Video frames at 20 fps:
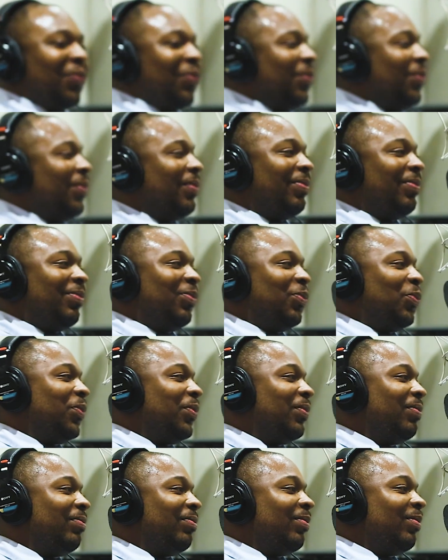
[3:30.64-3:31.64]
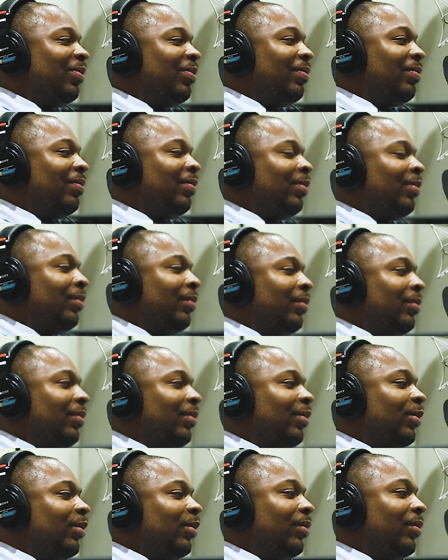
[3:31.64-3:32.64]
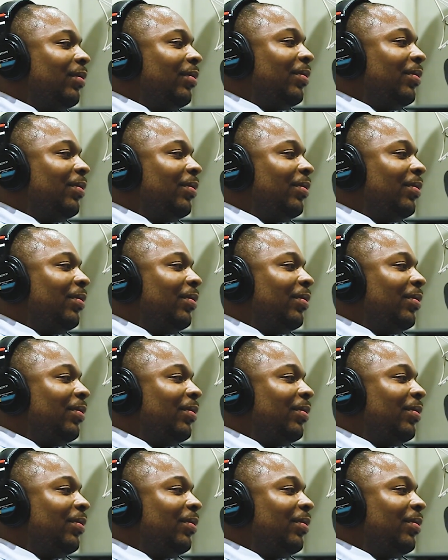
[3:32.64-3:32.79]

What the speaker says: I had some good old churches, but I never have it again,